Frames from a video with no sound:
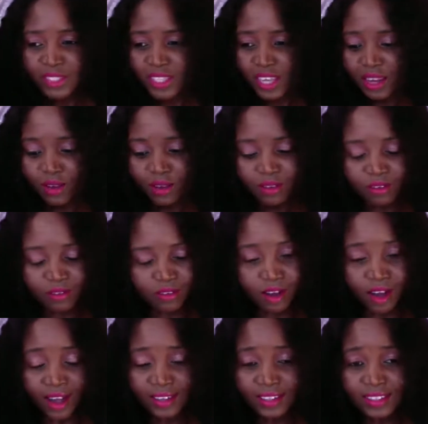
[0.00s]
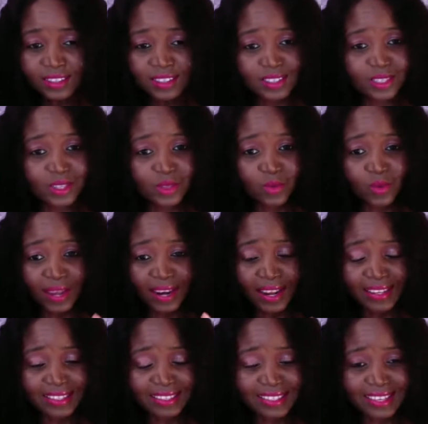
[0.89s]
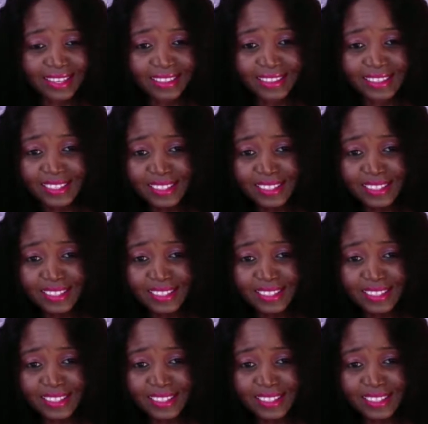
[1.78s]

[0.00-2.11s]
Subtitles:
Say, God, this is what I did.